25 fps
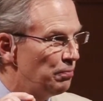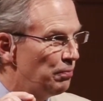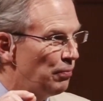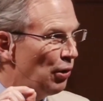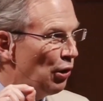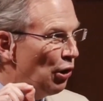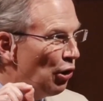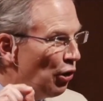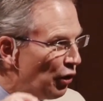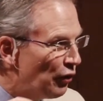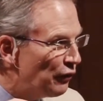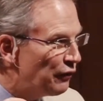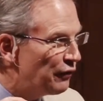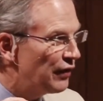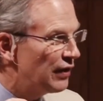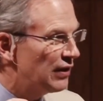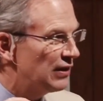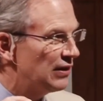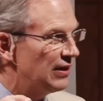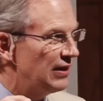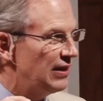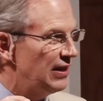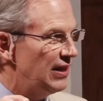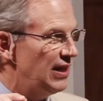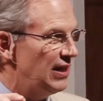
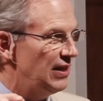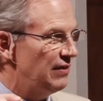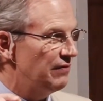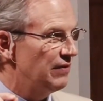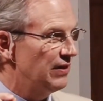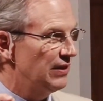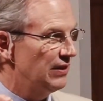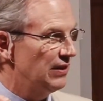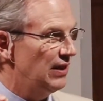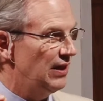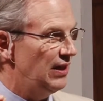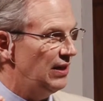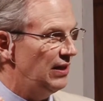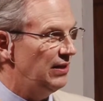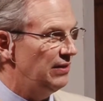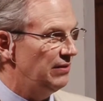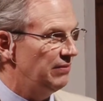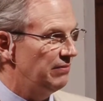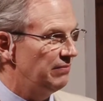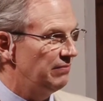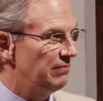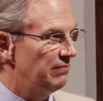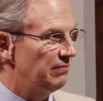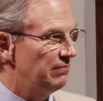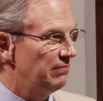perfectly evenly
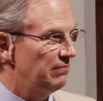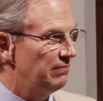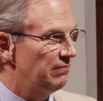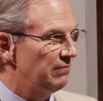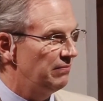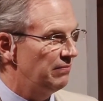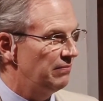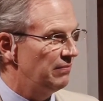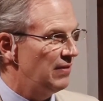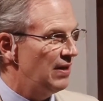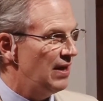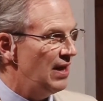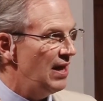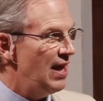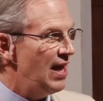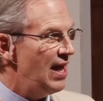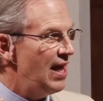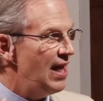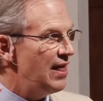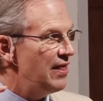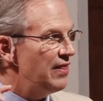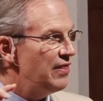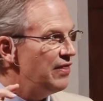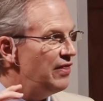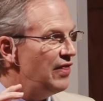
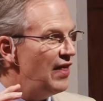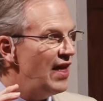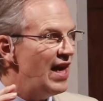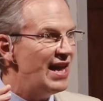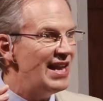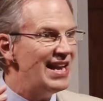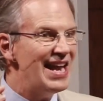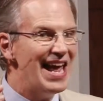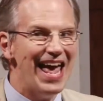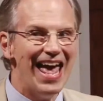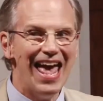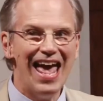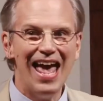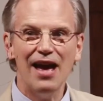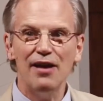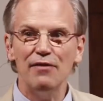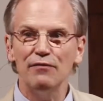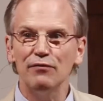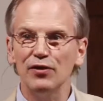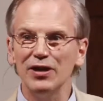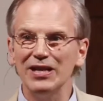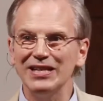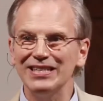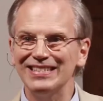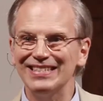then
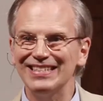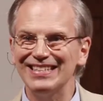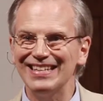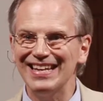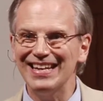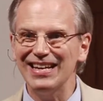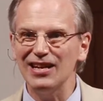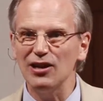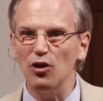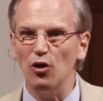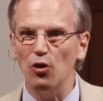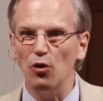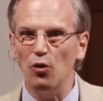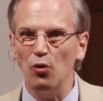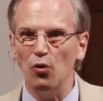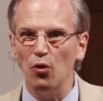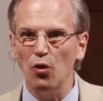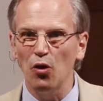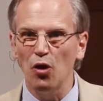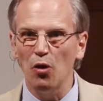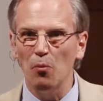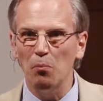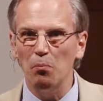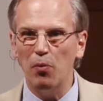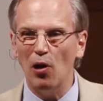every
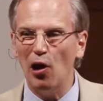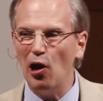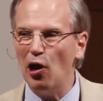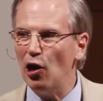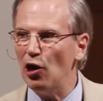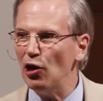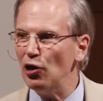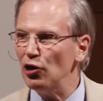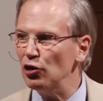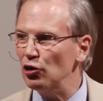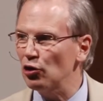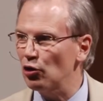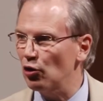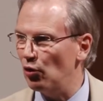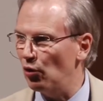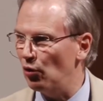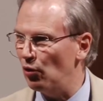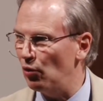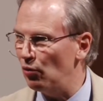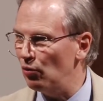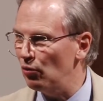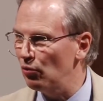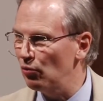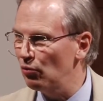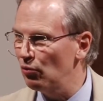single
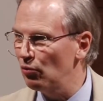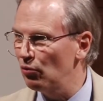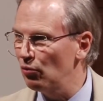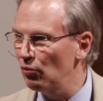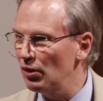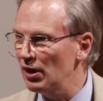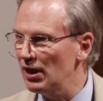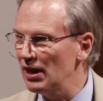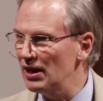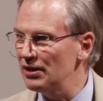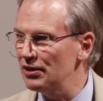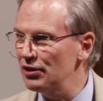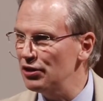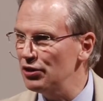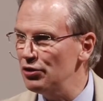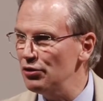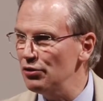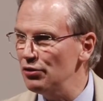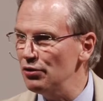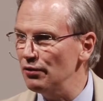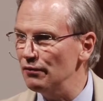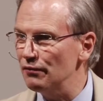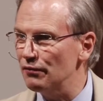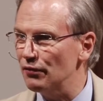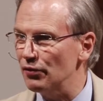particle in the
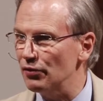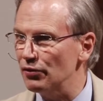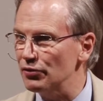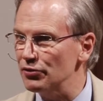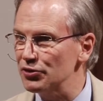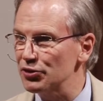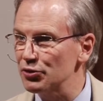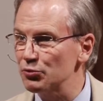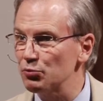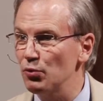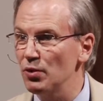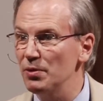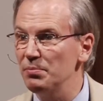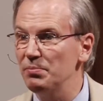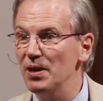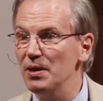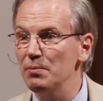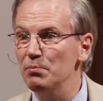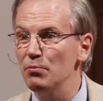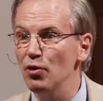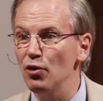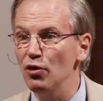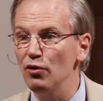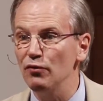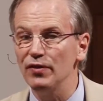universe would be
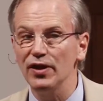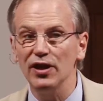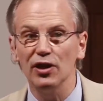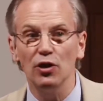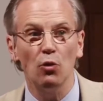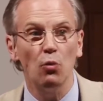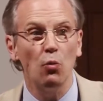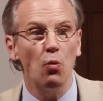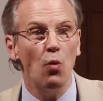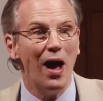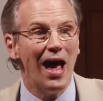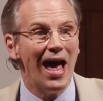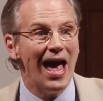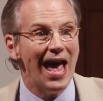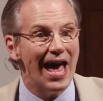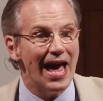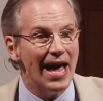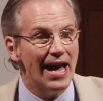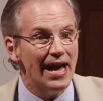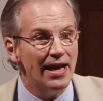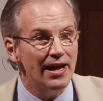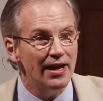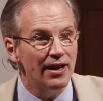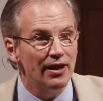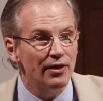moving
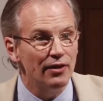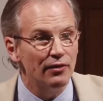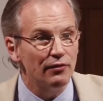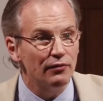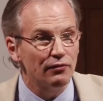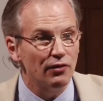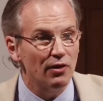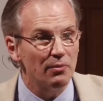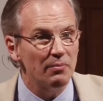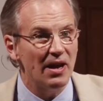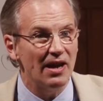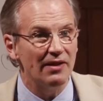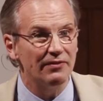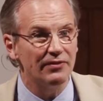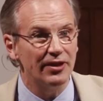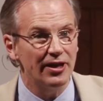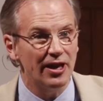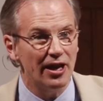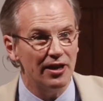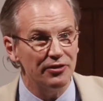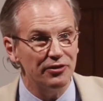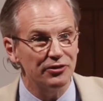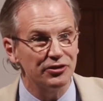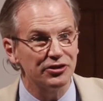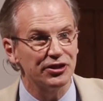away from every
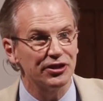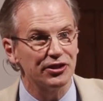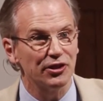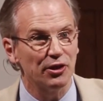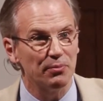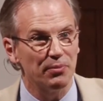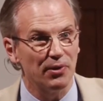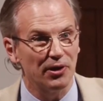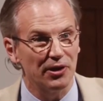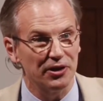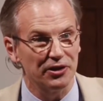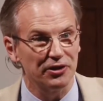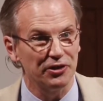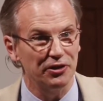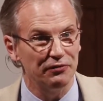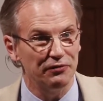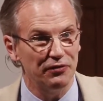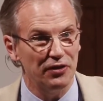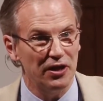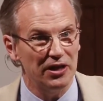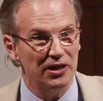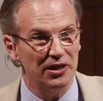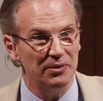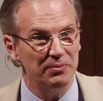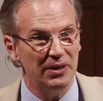other single particle. You
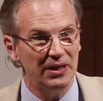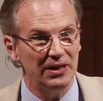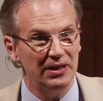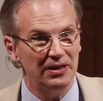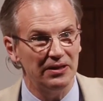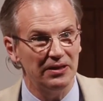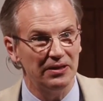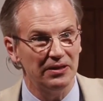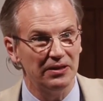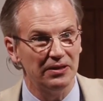follow me?